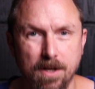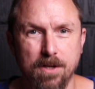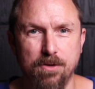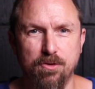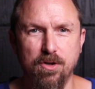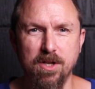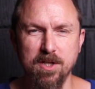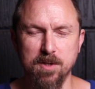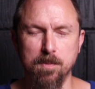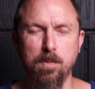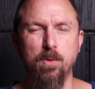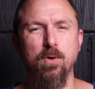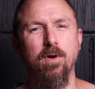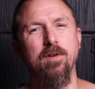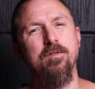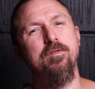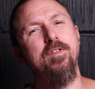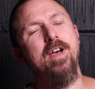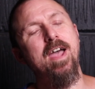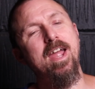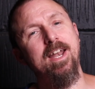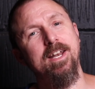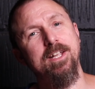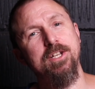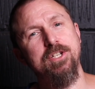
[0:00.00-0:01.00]
Transport of
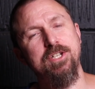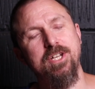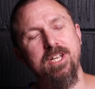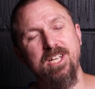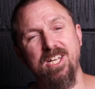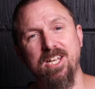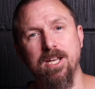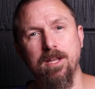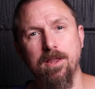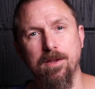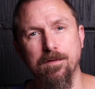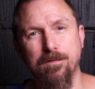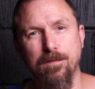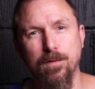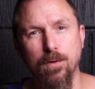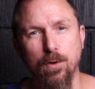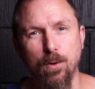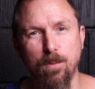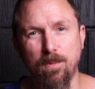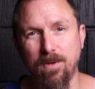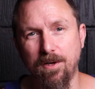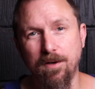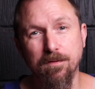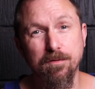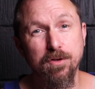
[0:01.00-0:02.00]
energy in the
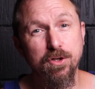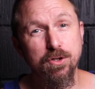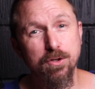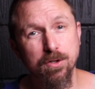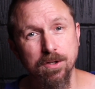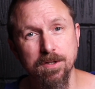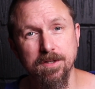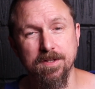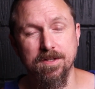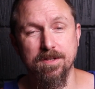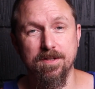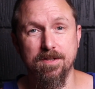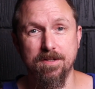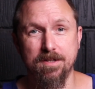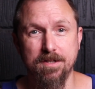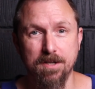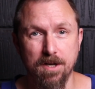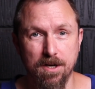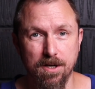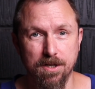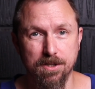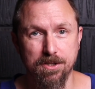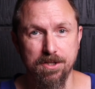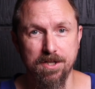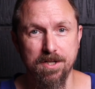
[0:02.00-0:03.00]
form of sugars and
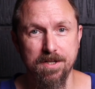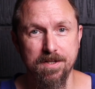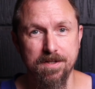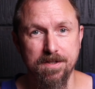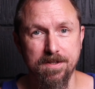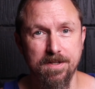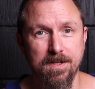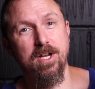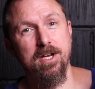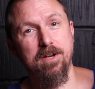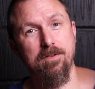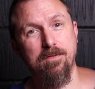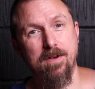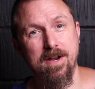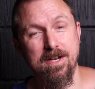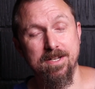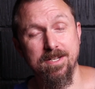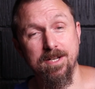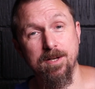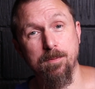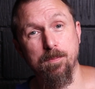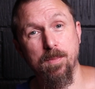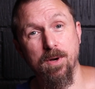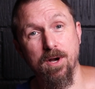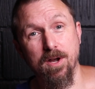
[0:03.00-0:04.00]
starches
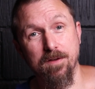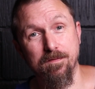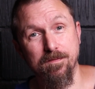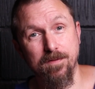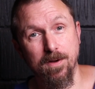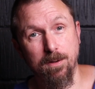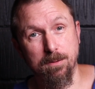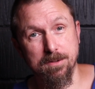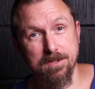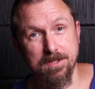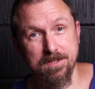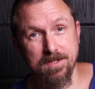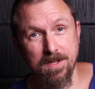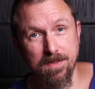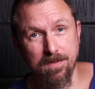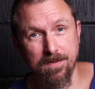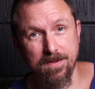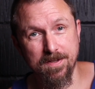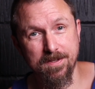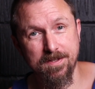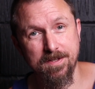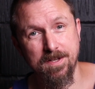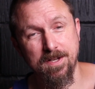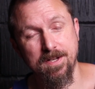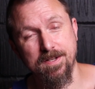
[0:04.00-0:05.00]
generated by
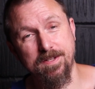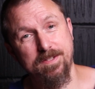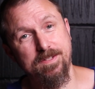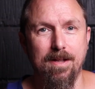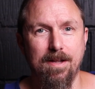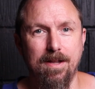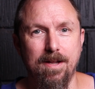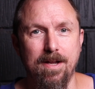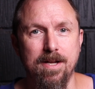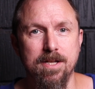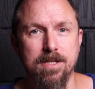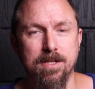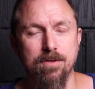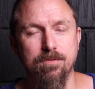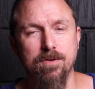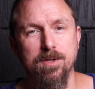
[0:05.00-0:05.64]
photosynthesis is the